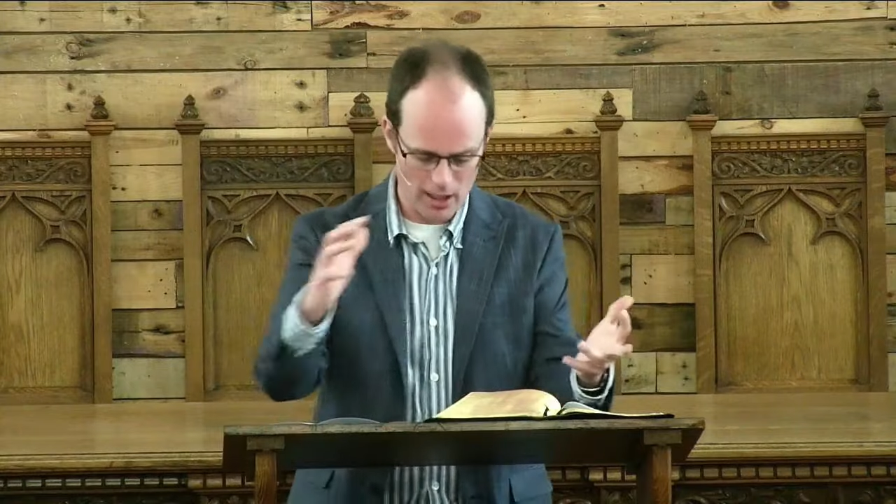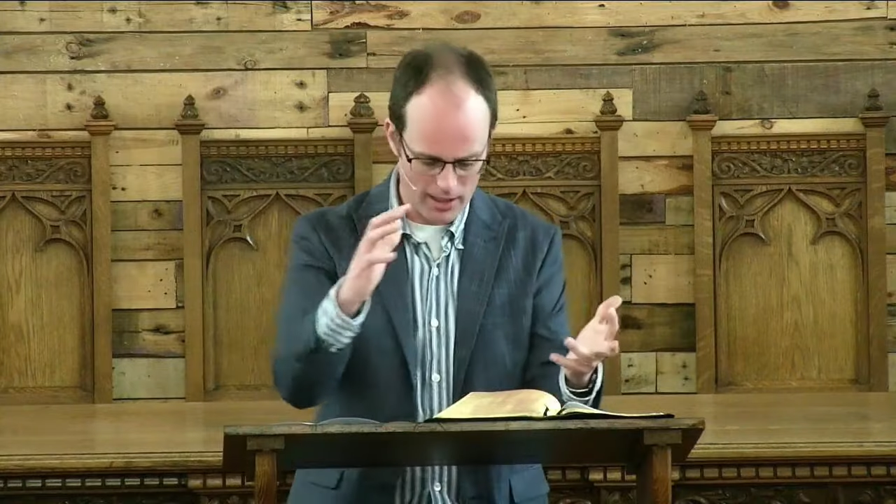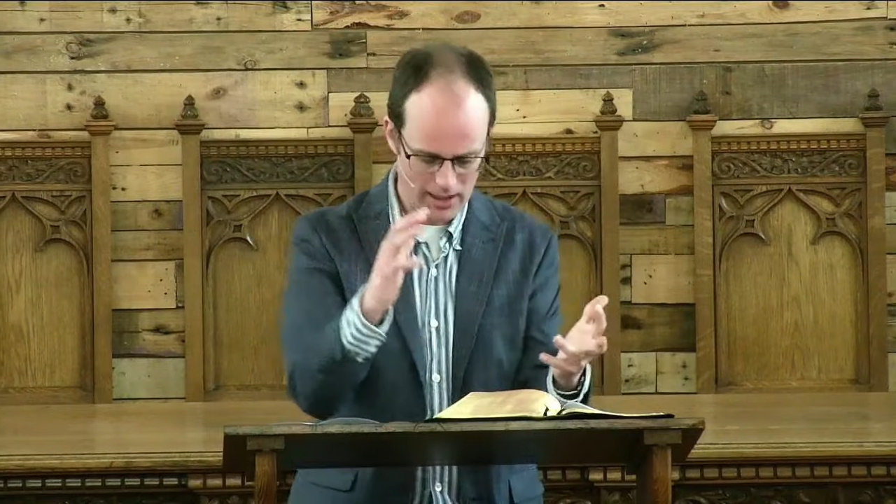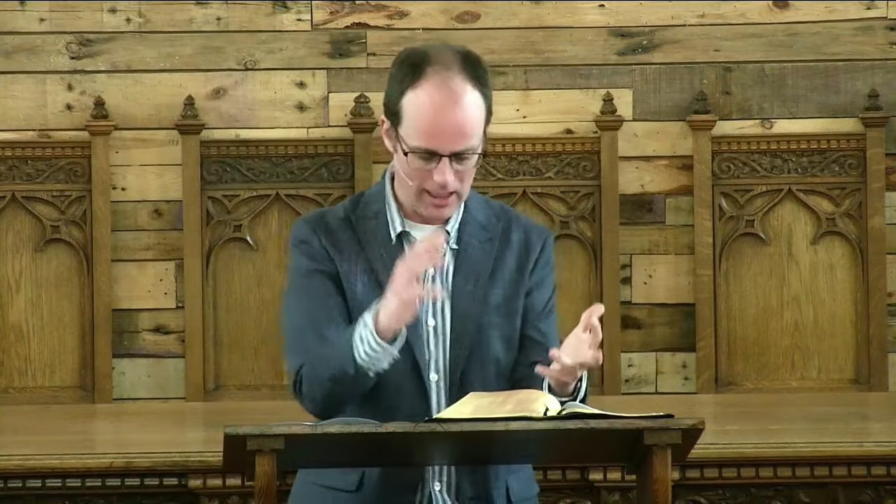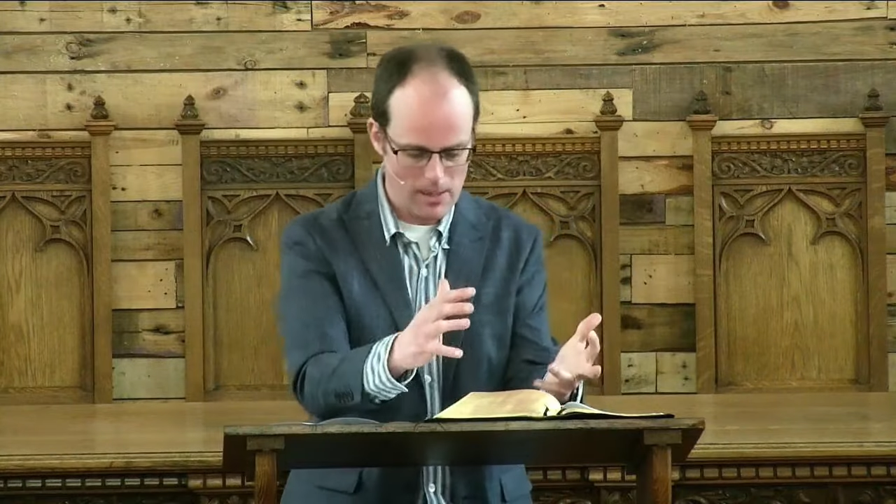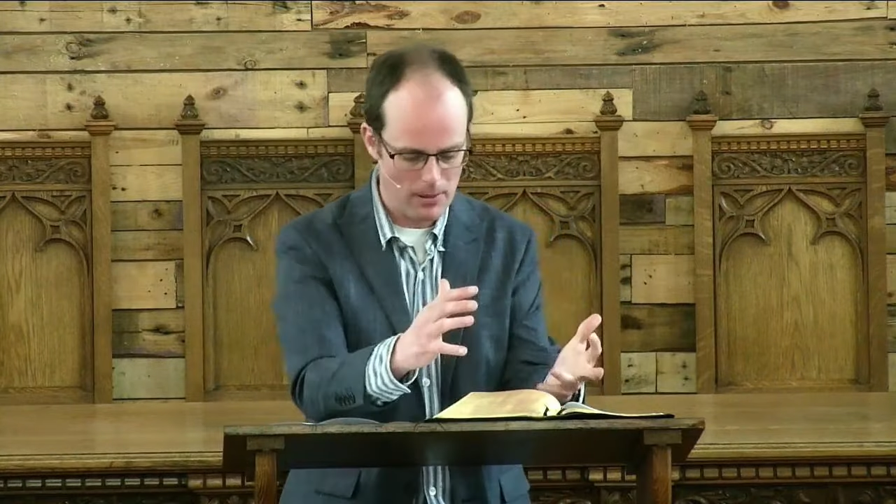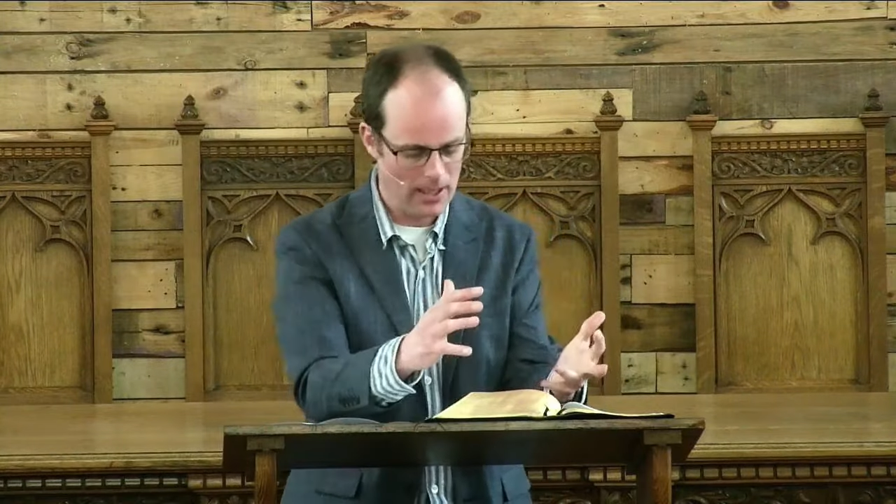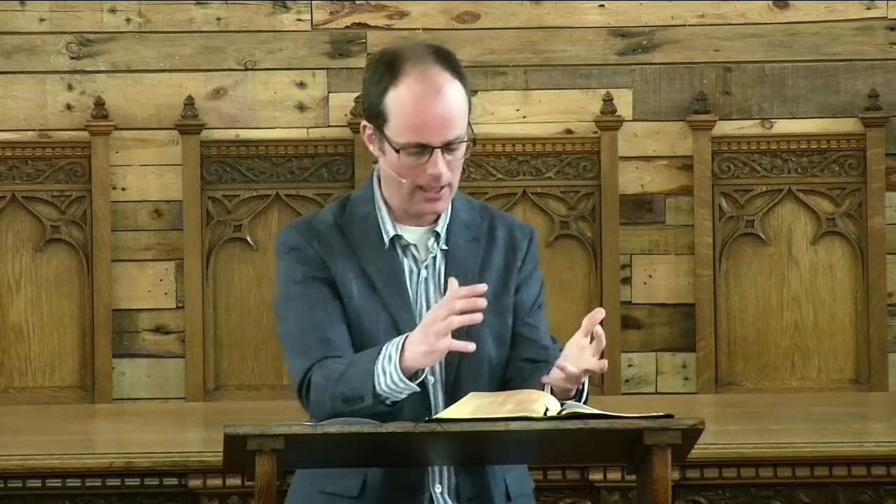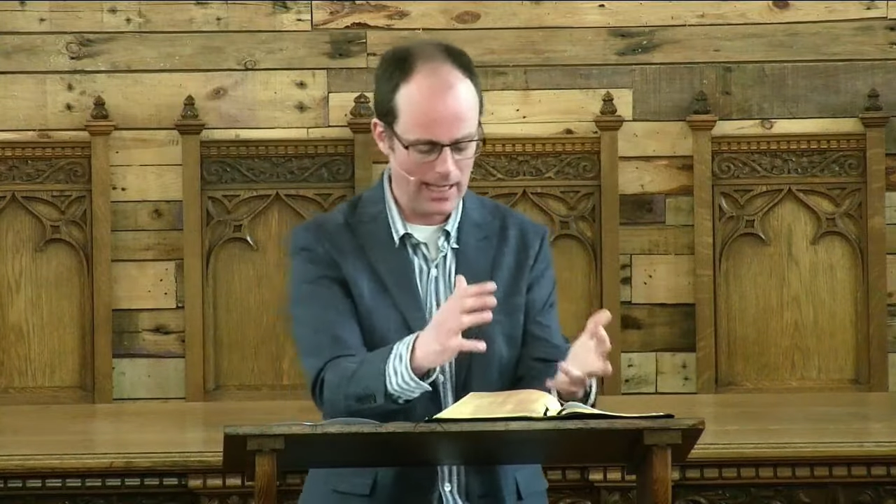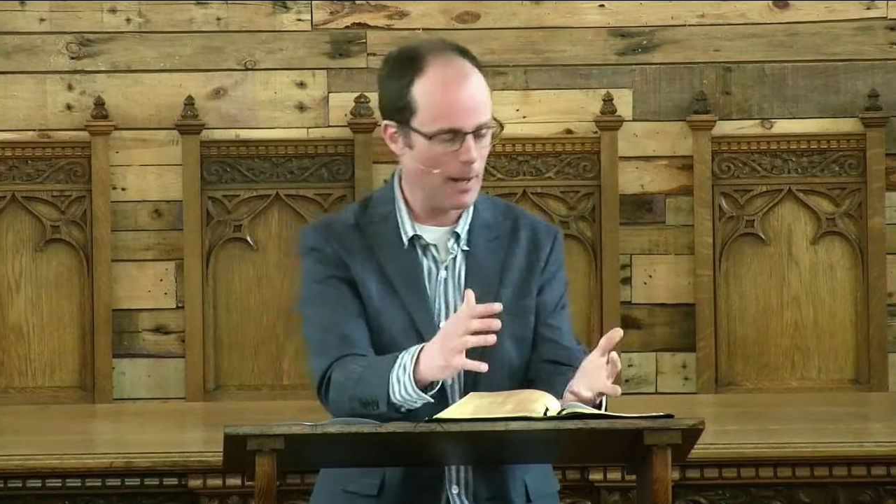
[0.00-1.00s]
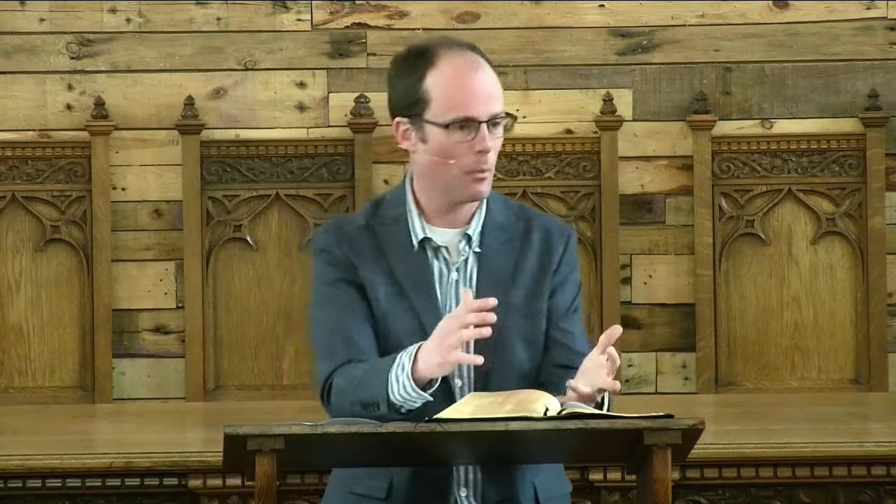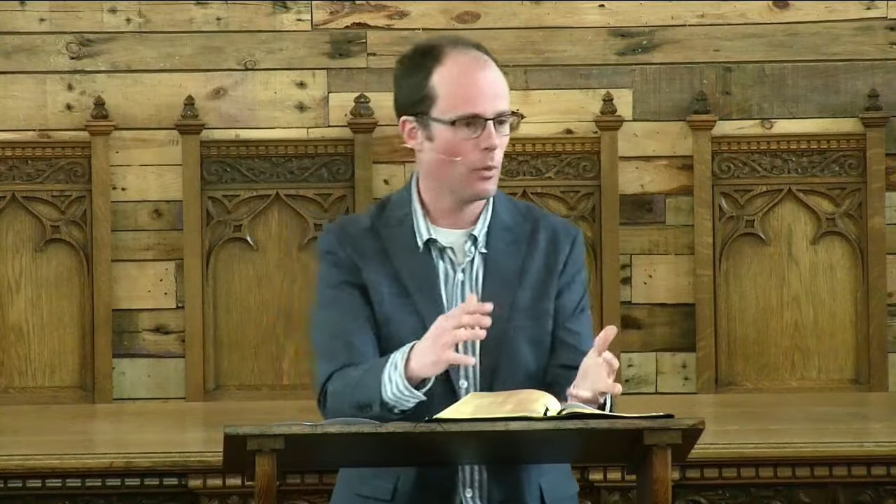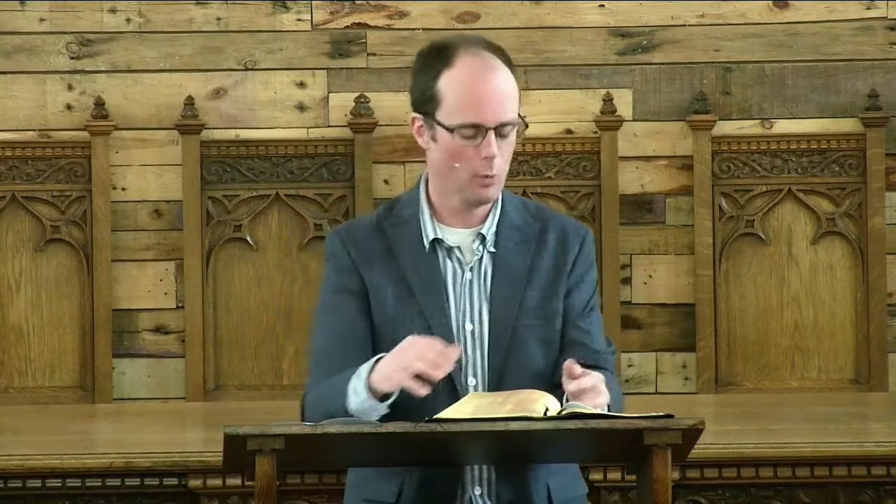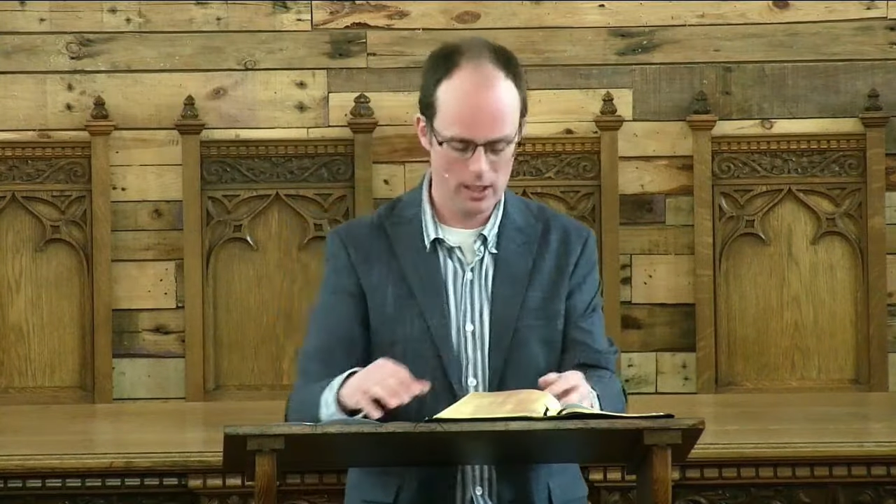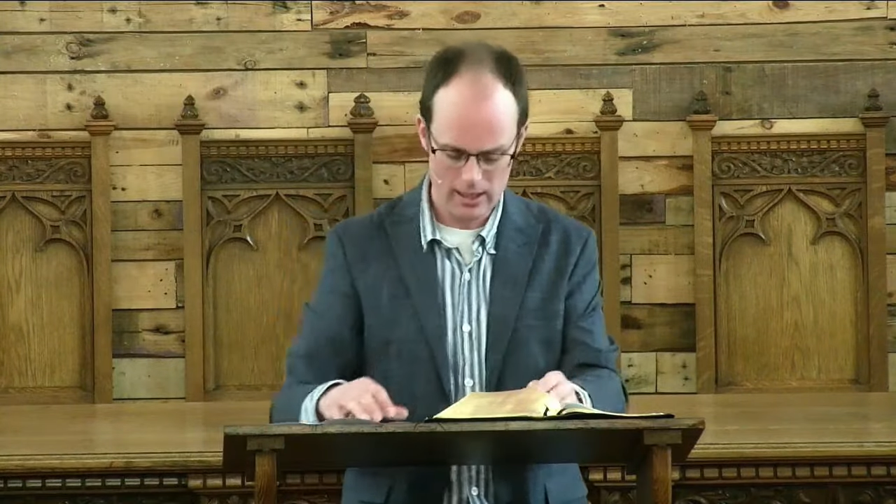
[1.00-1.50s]
kind of keep in a
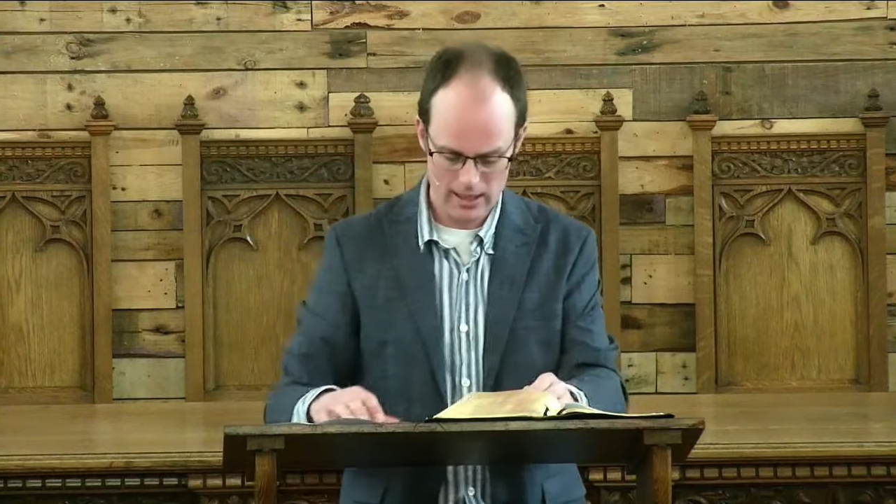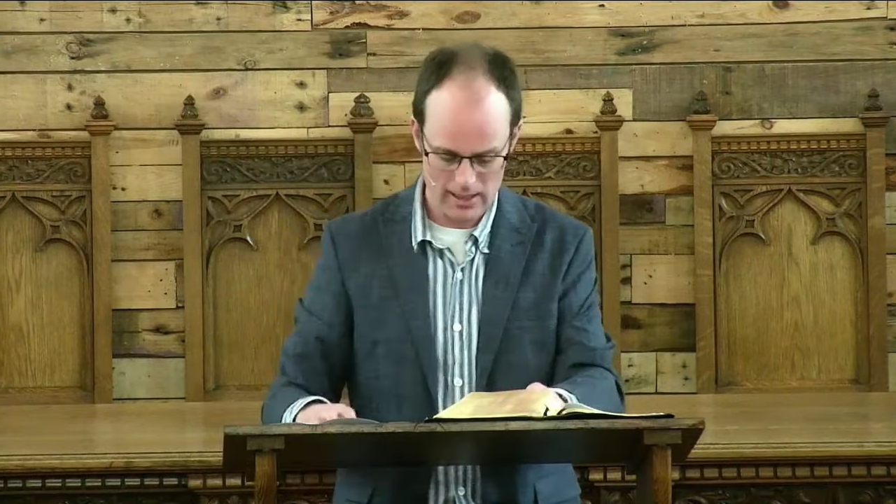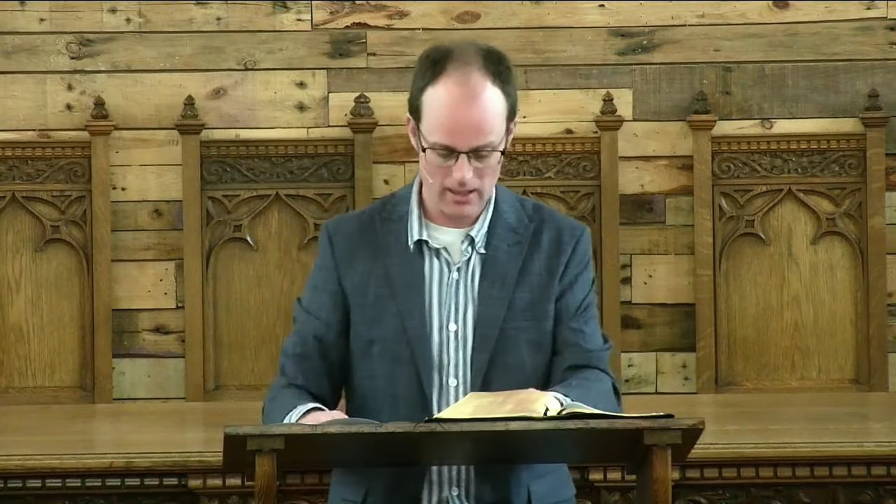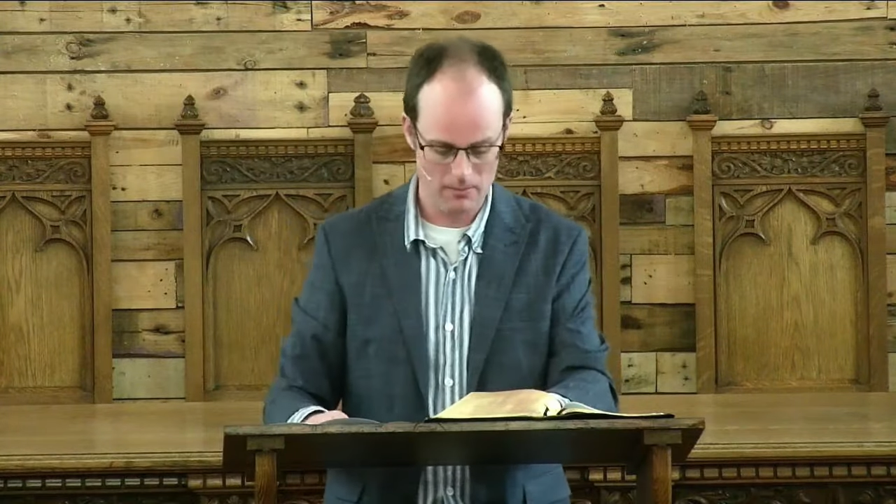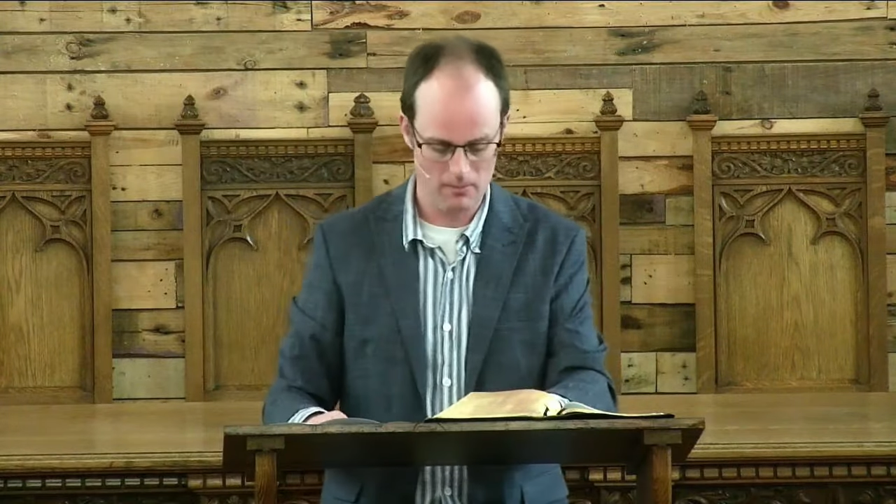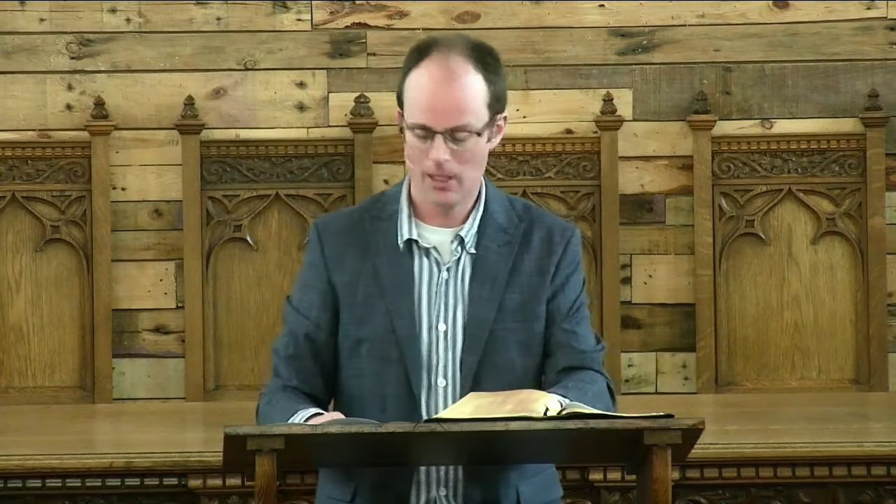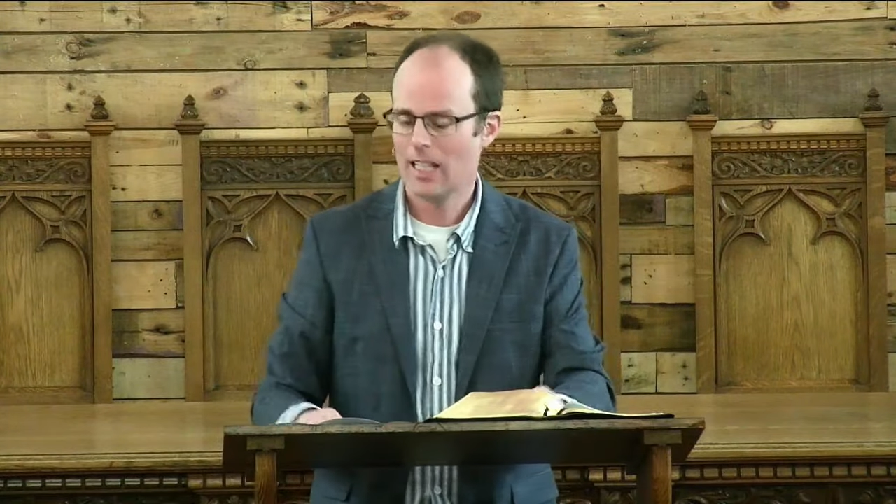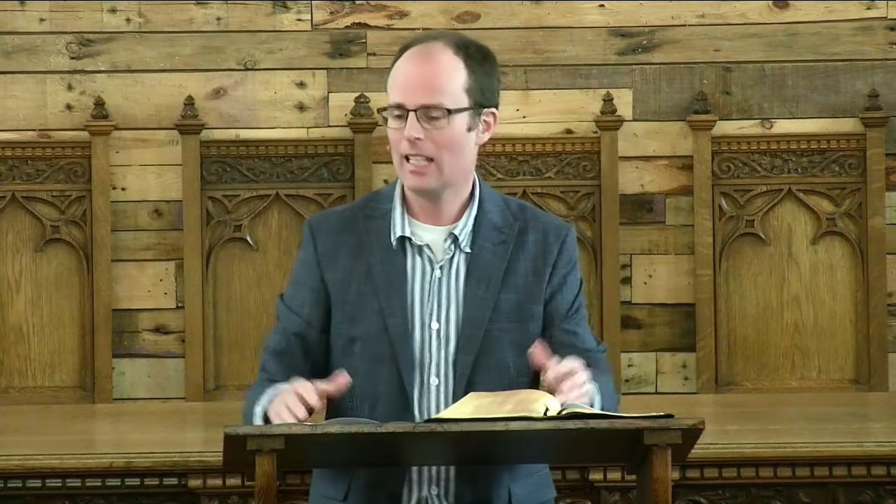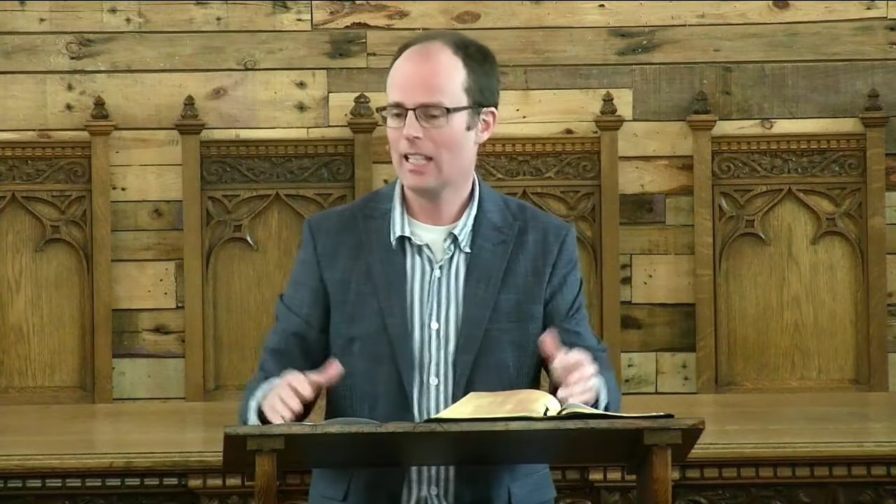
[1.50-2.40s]
lamp when we need him.